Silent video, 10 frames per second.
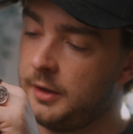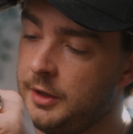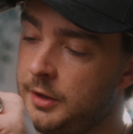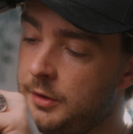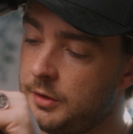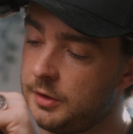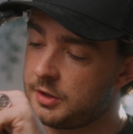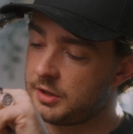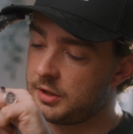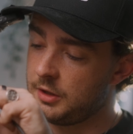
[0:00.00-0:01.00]
you
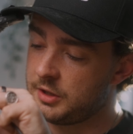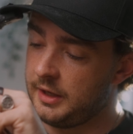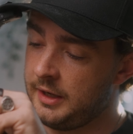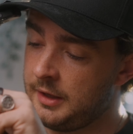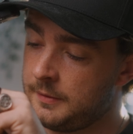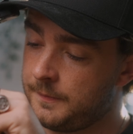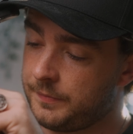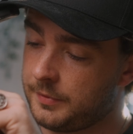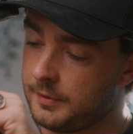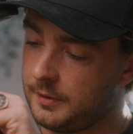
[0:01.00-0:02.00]
slot it in
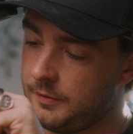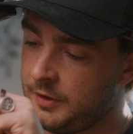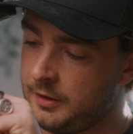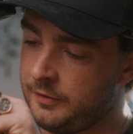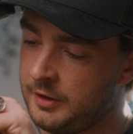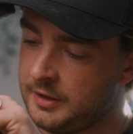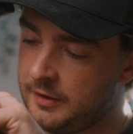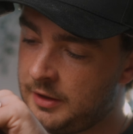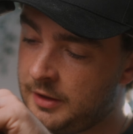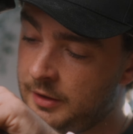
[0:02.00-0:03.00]
very, very
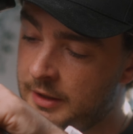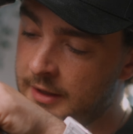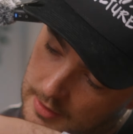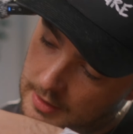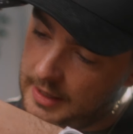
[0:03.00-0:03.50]
delicately,